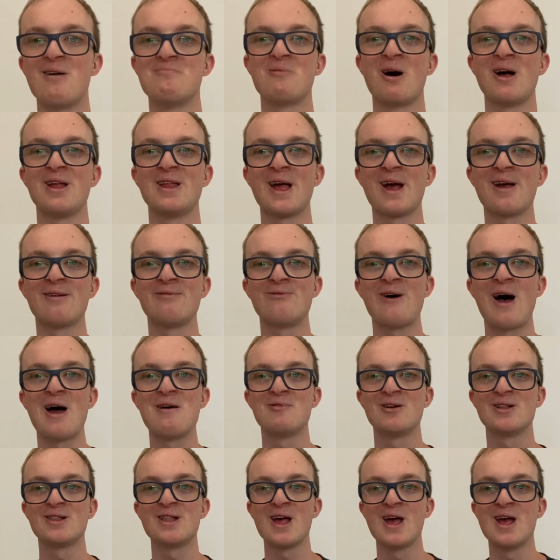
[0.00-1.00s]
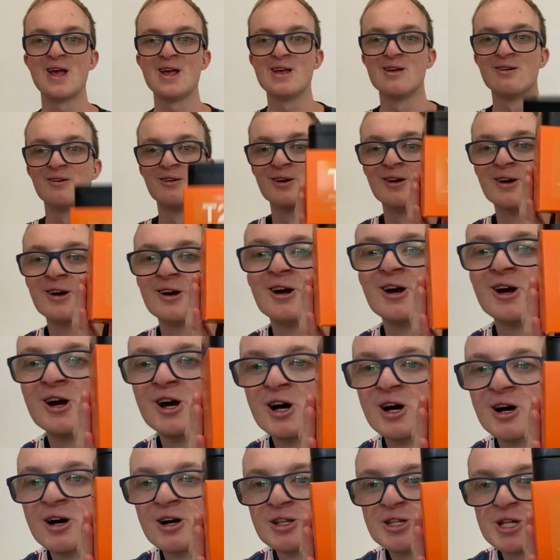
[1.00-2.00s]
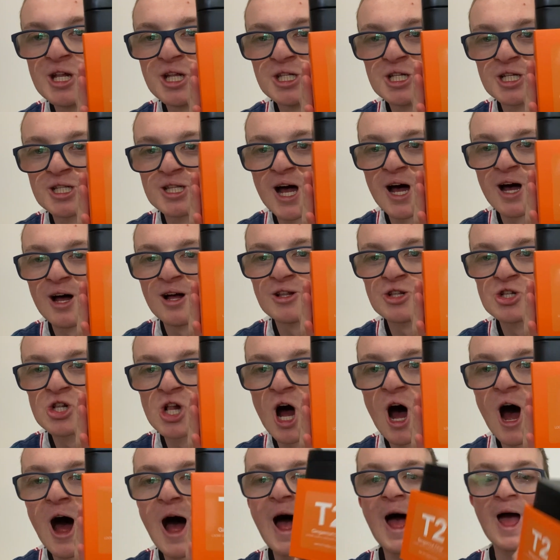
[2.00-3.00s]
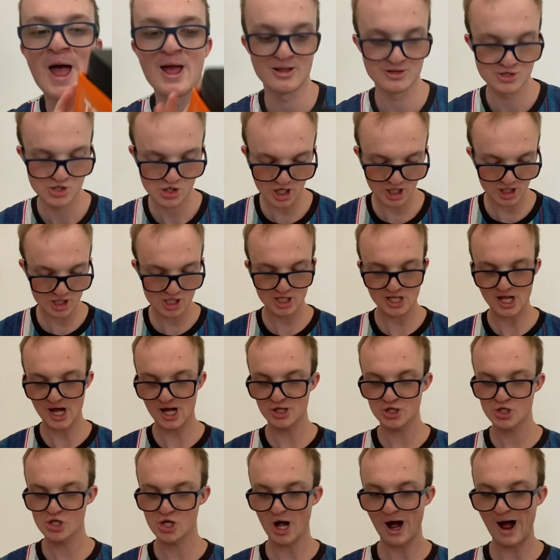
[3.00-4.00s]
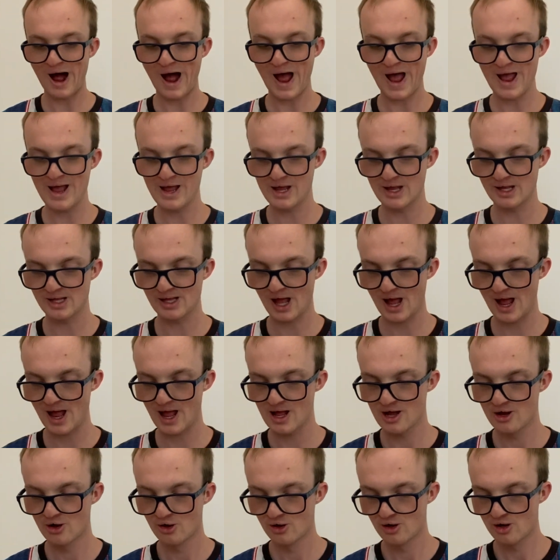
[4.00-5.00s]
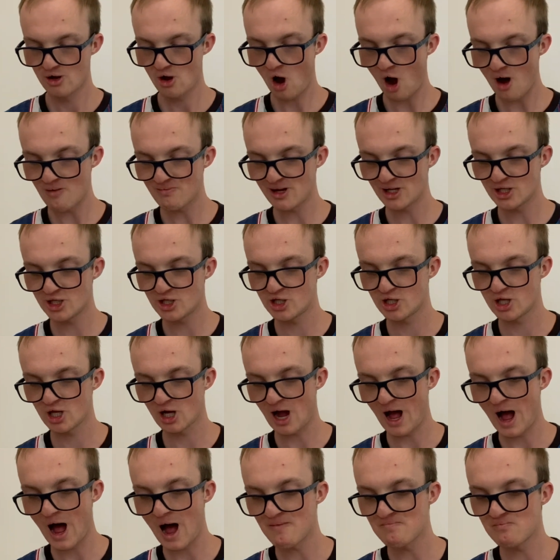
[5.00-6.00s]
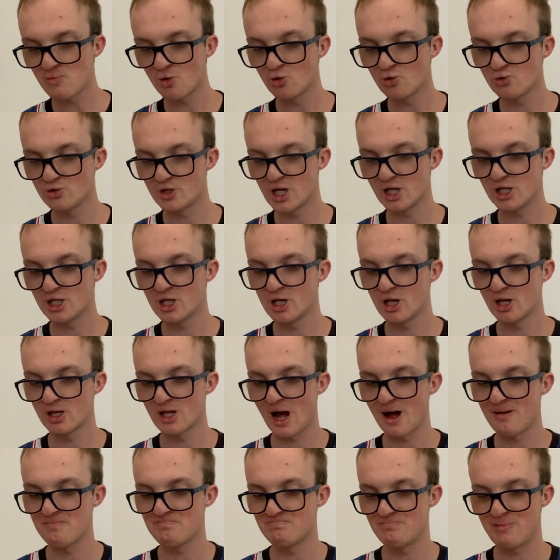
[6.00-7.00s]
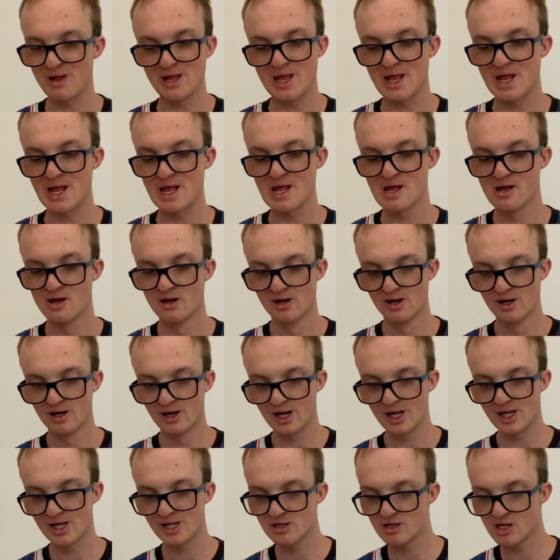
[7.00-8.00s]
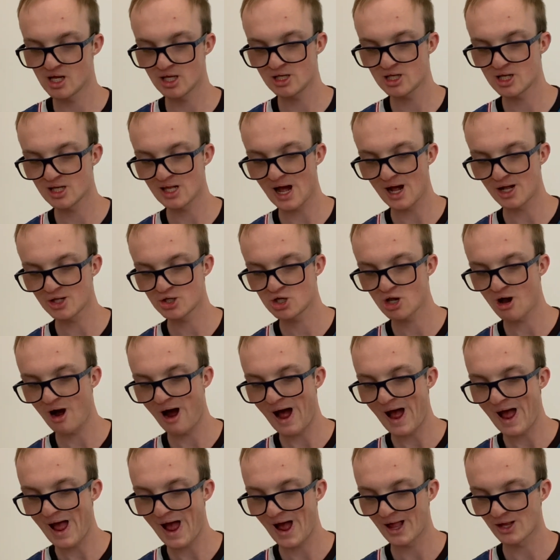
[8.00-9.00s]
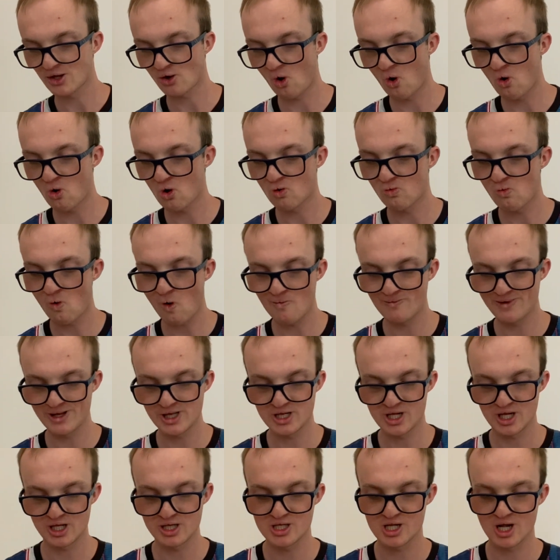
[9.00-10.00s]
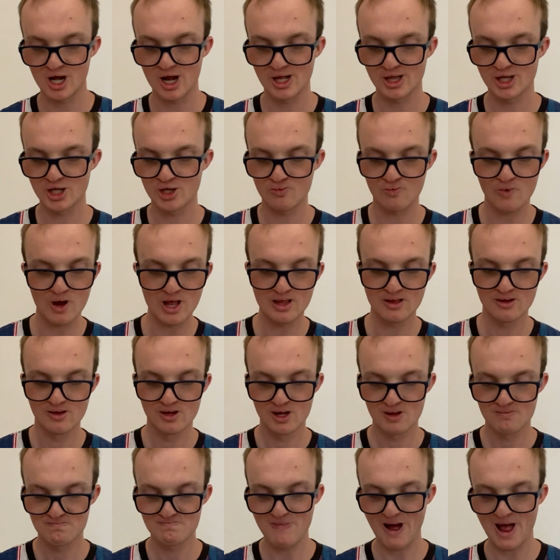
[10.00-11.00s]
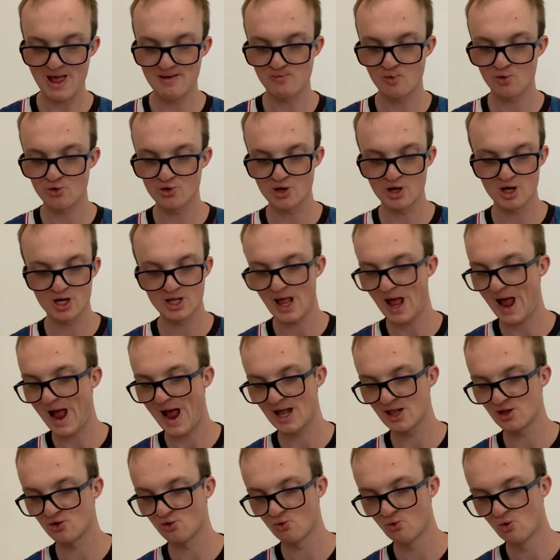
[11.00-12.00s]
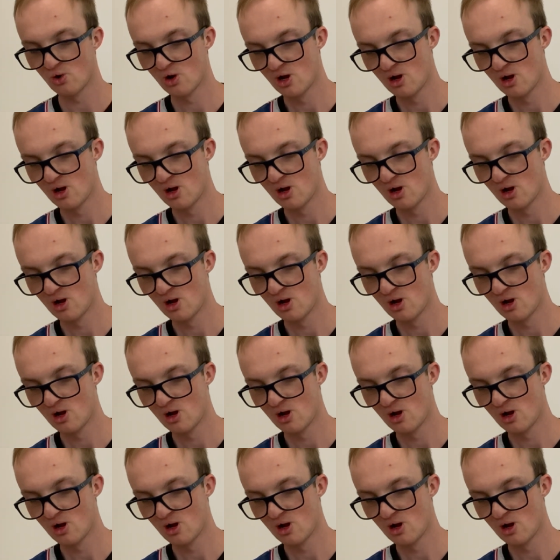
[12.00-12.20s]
My second favourite tea, Ginger Nut Chai. Ginger Nut Chai is a homage to the humble ginger nut Vicky. This ginger nut chai has all the warming ginger and sweet maple you can handle,